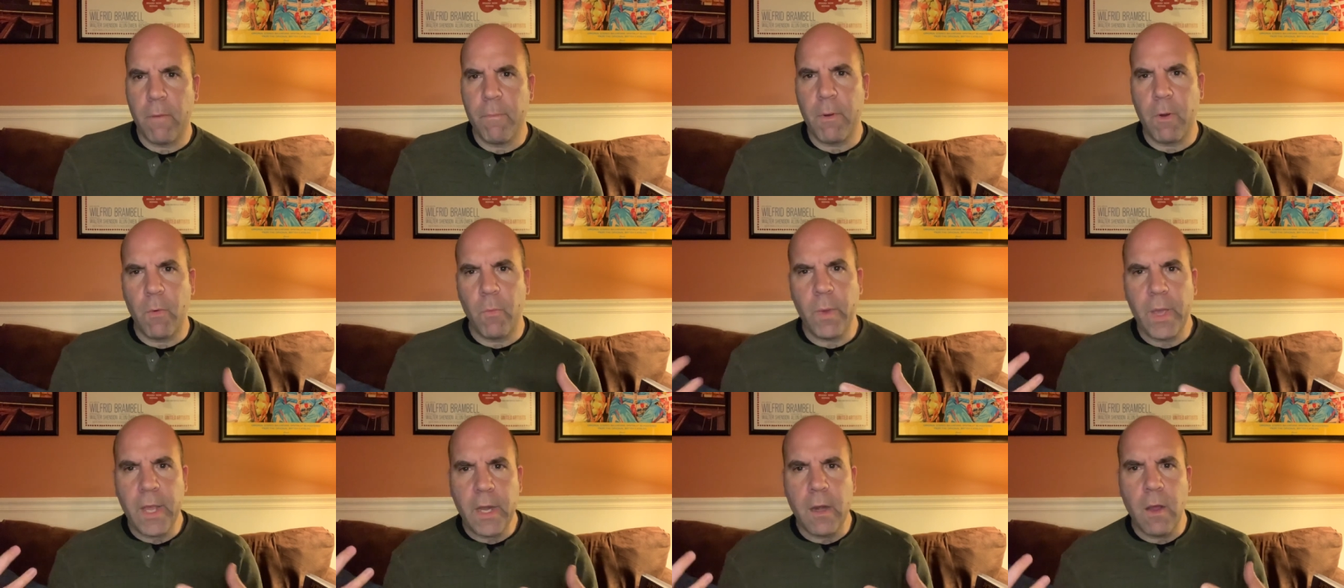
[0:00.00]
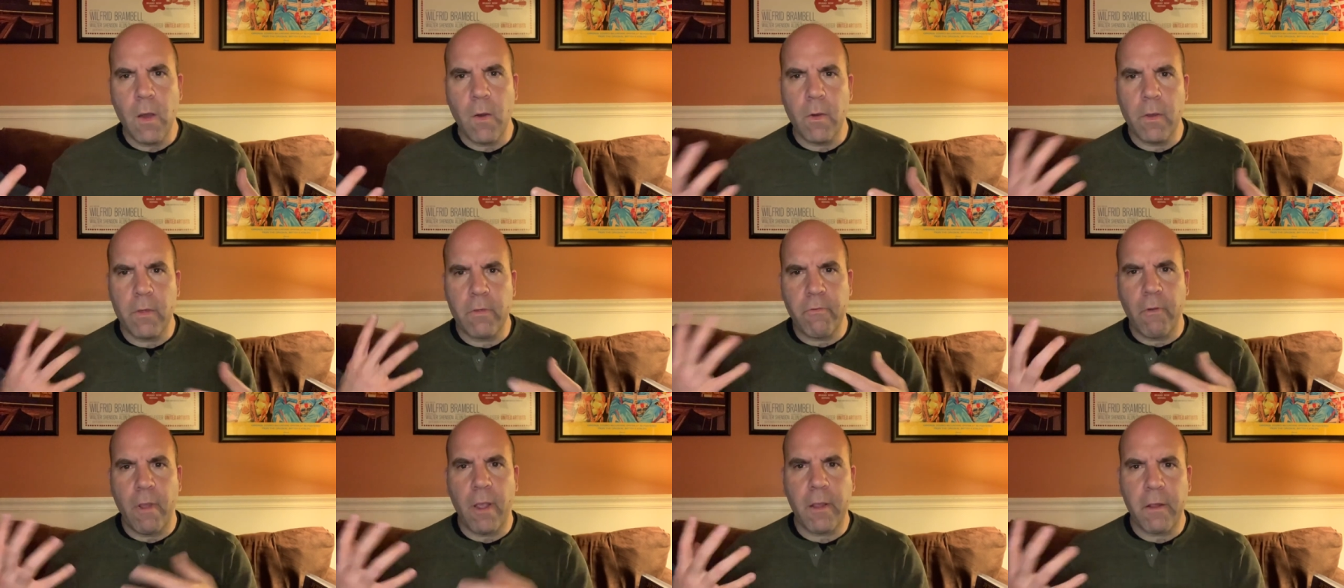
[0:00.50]
but we know
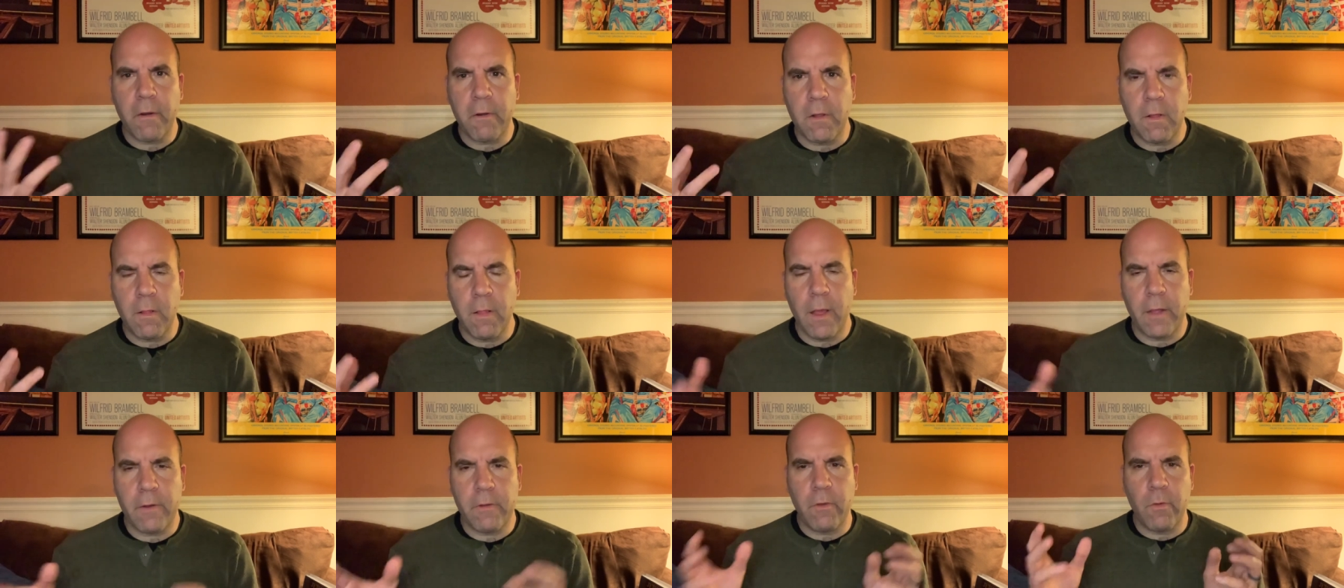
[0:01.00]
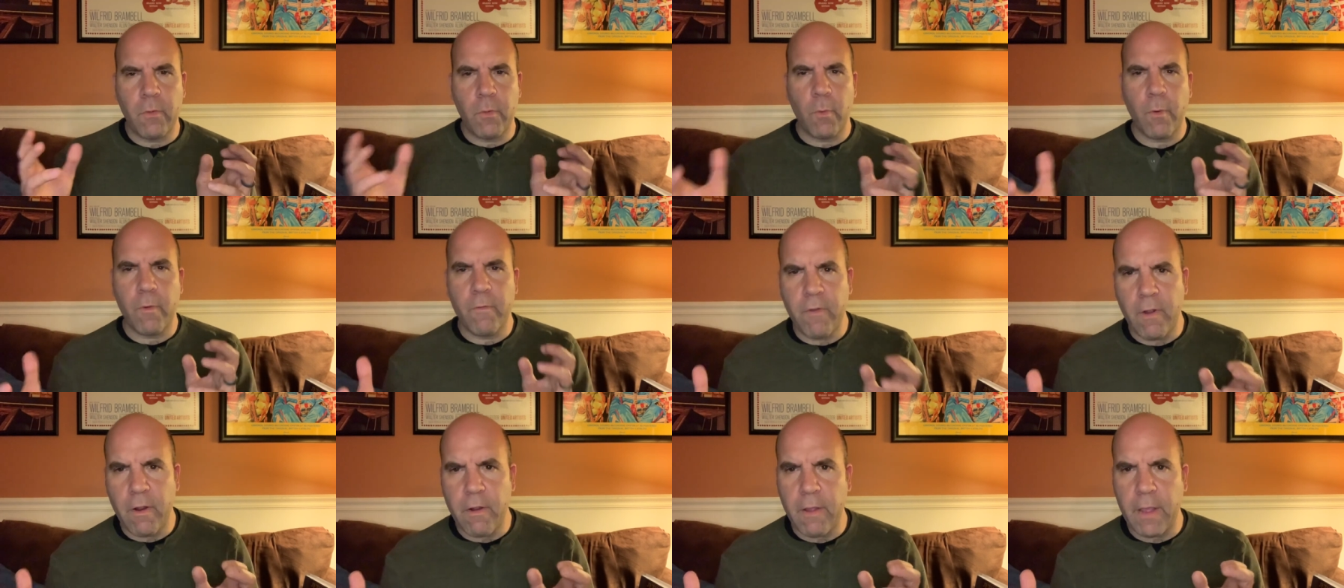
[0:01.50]
as record collectors, we're
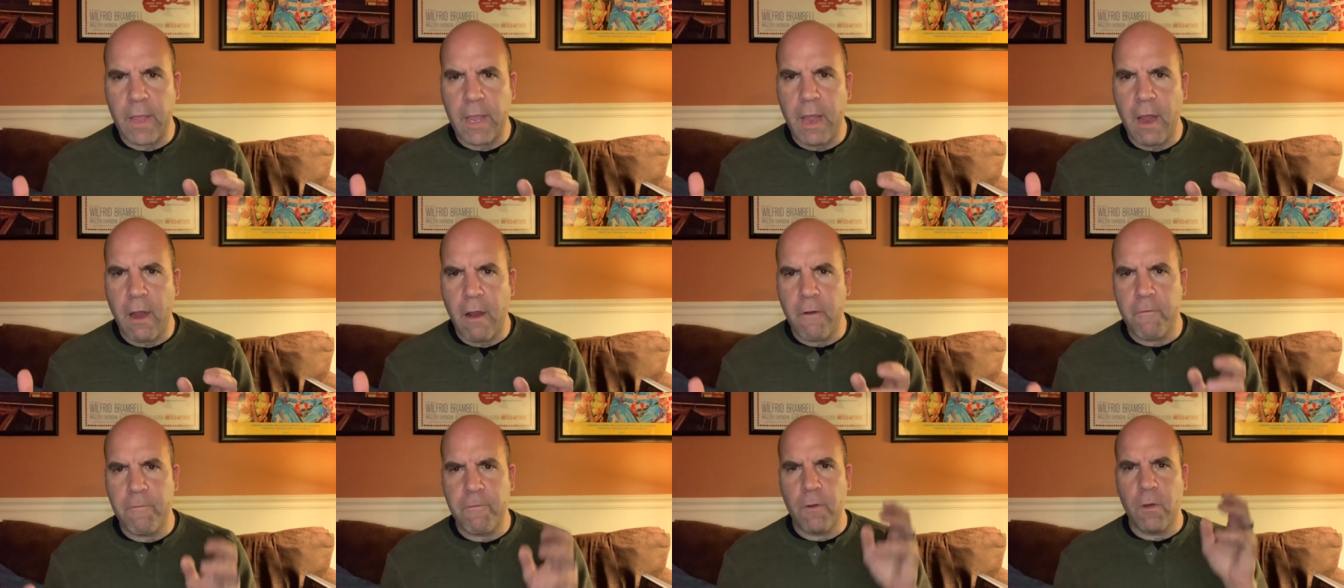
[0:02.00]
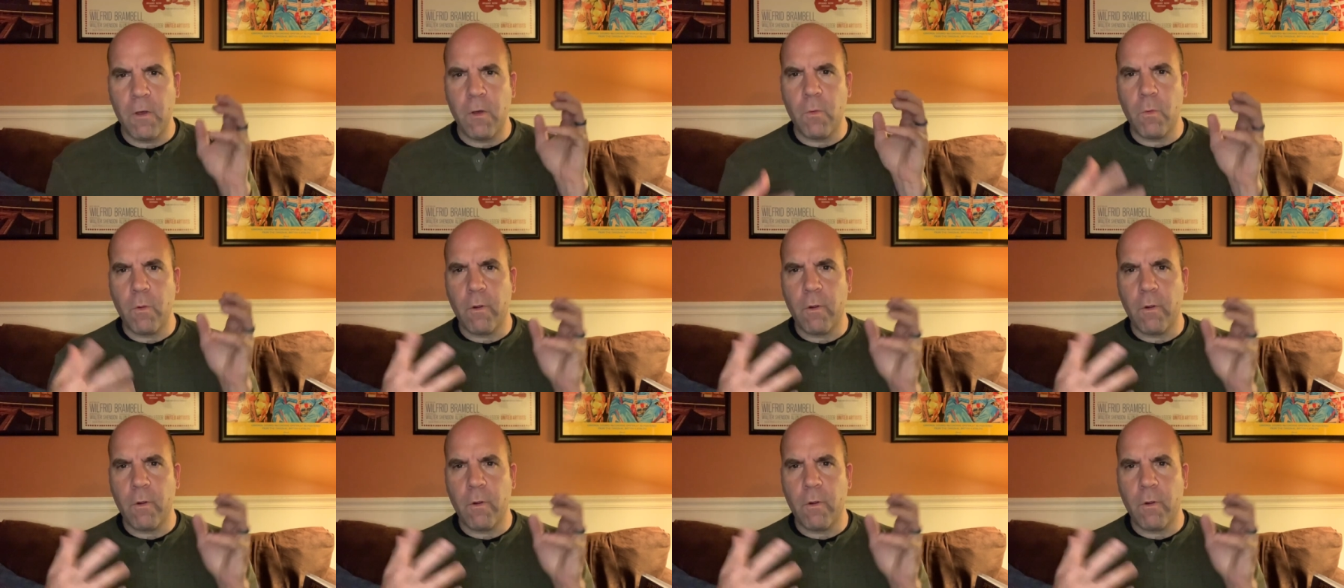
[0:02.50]
very careful,